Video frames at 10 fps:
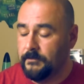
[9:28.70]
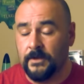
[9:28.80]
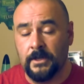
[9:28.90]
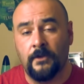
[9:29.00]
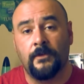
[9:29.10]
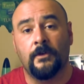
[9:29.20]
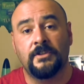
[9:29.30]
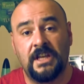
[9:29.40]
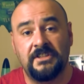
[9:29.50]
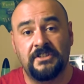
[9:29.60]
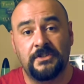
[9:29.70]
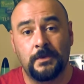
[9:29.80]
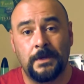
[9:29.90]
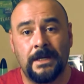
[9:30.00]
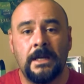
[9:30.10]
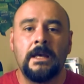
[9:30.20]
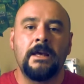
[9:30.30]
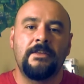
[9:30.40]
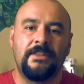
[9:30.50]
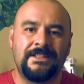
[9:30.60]
video for Change the Story.
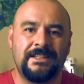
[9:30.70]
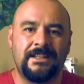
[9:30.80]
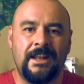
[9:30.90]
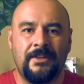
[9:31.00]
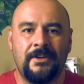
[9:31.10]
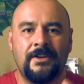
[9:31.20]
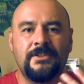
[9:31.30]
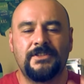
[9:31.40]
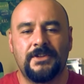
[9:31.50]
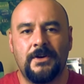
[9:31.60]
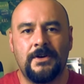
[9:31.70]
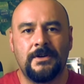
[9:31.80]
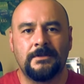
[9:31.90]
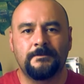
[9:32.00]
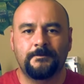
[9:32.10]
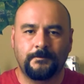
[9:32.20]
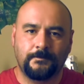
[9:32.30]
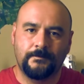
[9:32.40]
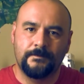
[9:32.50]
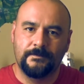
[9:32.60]
This is another song
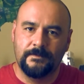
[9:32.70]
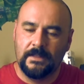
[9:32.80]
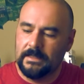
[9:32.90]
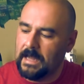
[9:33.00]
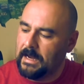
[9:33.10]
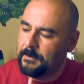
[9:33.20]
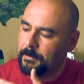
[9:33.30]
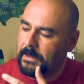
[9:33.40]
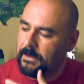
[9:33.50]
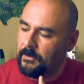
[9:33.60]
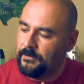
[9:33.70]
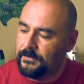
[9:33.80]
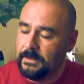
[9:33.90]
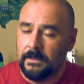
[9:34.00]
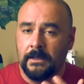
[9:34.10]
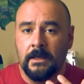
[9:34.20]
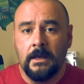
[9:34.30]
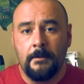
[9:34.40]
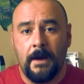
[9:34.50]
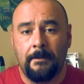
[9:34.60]
kind of playing off the
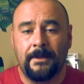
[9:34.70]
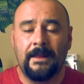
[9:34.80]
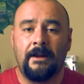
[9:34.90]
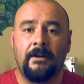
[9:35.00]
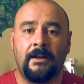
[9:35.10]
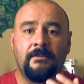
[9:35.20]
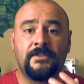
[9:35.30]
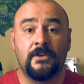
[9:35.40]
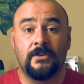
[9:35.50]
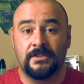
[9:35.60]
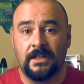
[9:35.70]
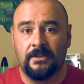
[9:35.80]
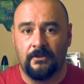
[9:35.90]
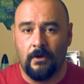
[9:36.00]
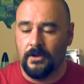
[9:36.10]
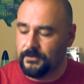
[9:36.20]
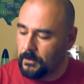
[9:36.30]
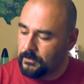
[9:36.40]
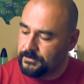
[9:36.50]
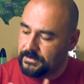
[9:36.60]
popularity of songs like The
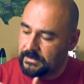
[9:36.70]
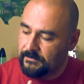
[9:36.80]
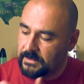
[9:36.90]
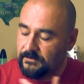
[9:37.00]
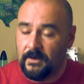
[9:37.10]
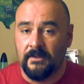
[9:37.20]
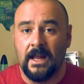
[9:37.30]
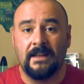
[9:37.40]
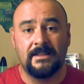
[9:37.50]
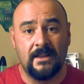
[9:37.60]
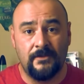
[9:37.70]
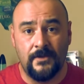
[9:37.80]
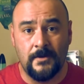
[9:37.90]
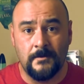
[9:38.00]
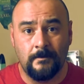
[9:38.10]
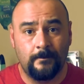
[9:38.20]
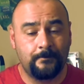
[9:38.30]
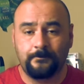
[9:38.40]
Crossroads and even If Heaven Had a Cell Phone,